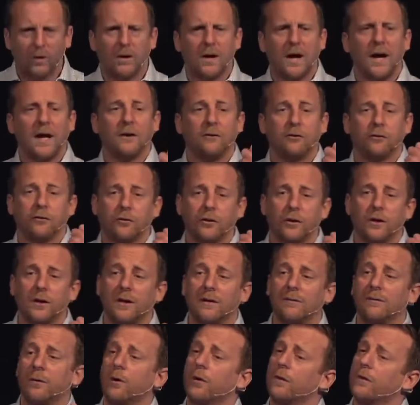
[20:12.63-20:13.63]

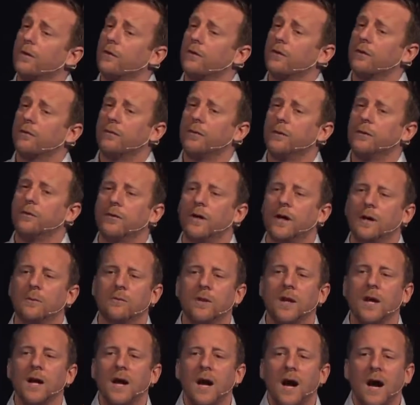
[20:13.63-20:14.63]
I've heard this a few times.
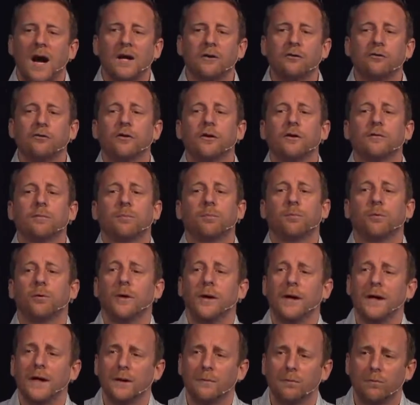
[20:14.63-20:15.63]
I should have
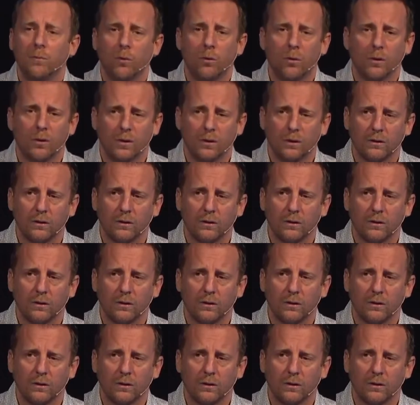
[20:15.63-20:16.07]
prayed more.